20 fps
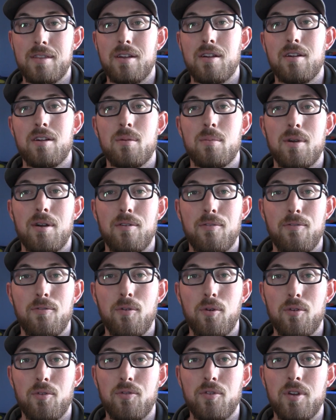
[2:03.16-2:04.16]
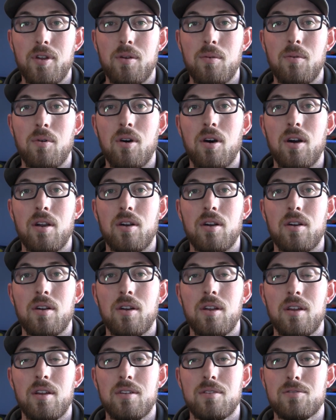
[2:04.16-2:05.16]
there in about 4 feet of
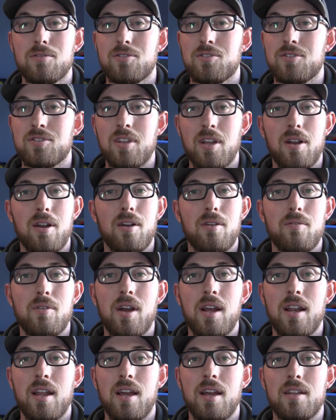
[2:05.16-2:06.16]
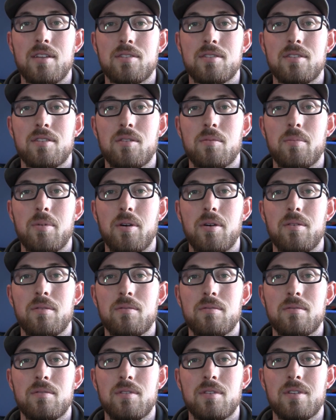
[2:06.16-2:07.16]
water, staring right at us in the
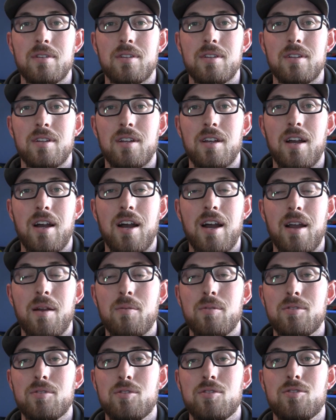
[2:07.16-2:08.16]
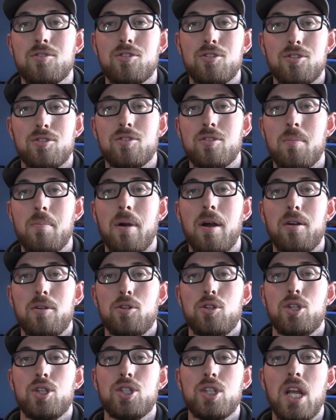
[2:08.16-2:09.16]
boat. I was just
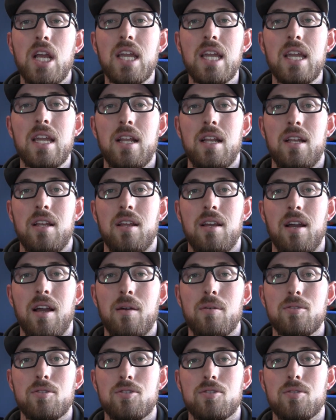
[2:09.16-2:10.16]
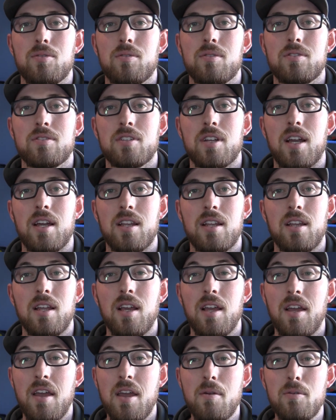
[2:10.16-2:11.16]
about shaking. I was so excited.
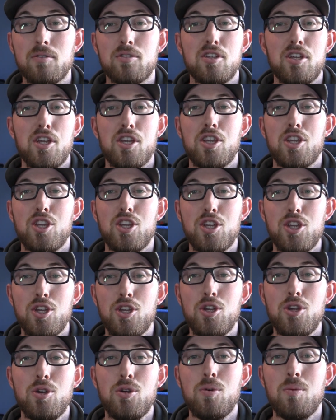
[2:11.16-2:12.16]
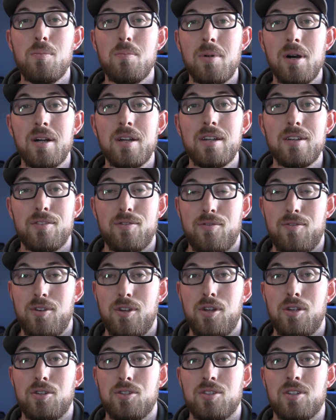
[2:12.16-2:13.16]
It was a humongous
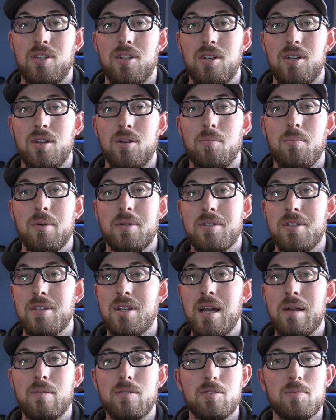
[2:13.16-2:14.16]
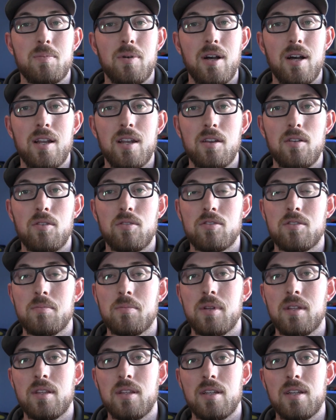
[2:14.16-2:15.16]
fish, but did not respond and
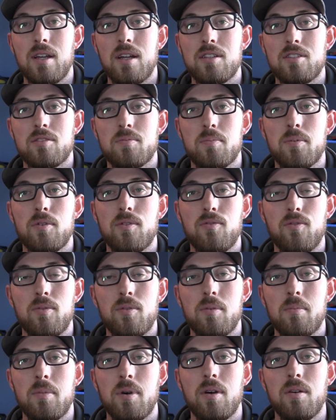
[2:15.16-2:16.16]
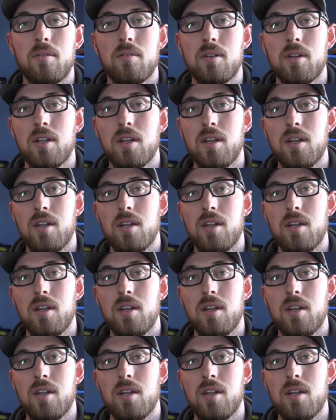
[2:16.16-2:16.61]
ultimately got spooked from the boat.